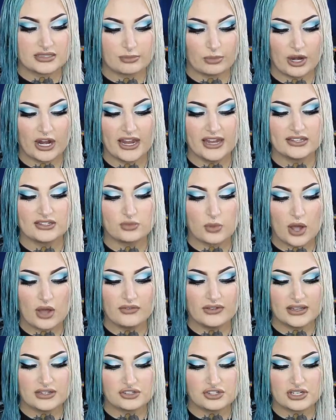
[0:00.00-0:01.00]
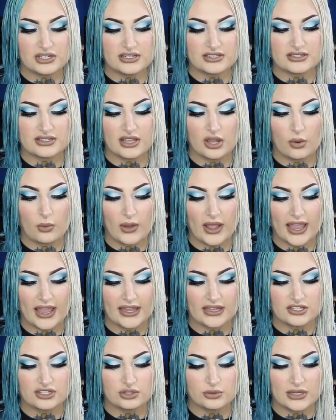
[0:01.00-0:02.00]
Spray 12 inches
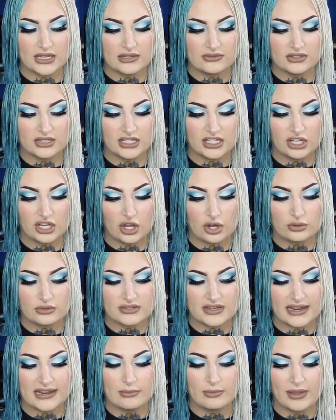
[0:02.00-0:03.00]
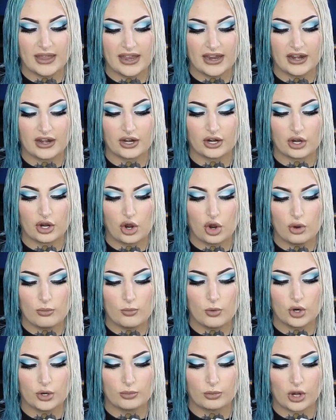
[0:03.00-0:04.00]
away to evenly coat damp hair,
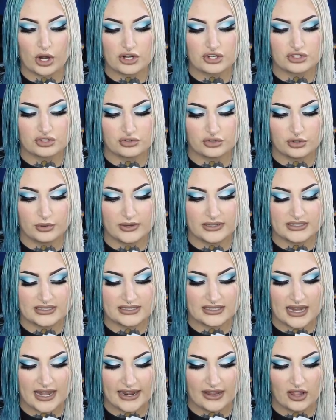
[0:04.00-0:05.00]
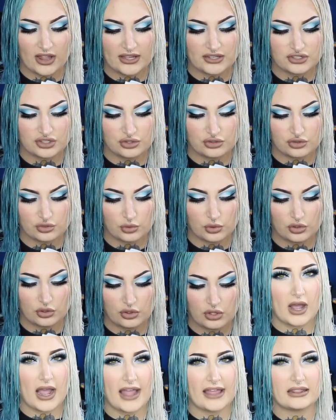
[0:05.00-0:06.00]
comb or brush through, and style as
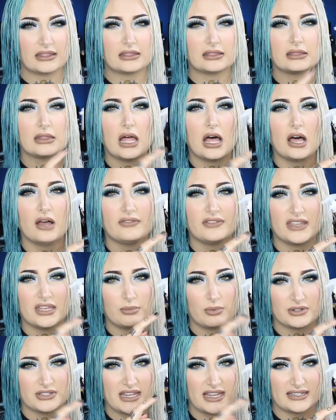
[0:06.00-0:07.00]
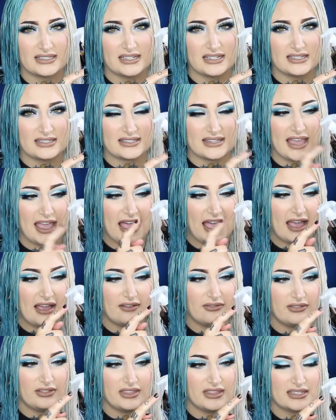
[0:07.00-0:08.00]
usual. I love heat protectants that
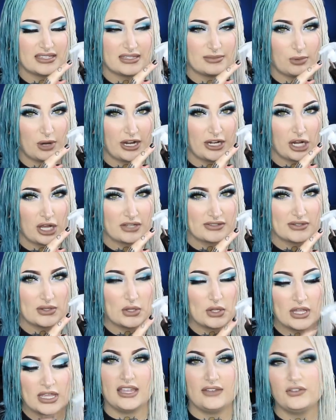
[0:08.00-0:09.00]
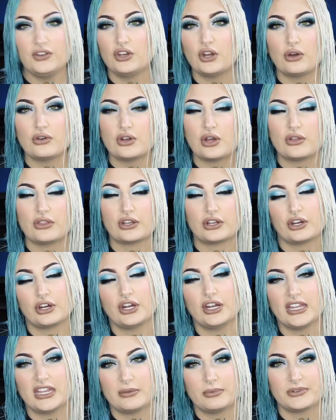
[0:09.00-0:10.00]
have this spray nozzle. If you don't know, the
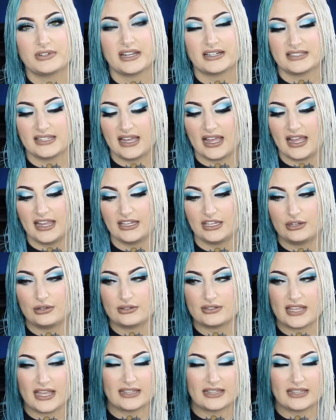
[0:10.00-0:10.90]
current heat protectant I use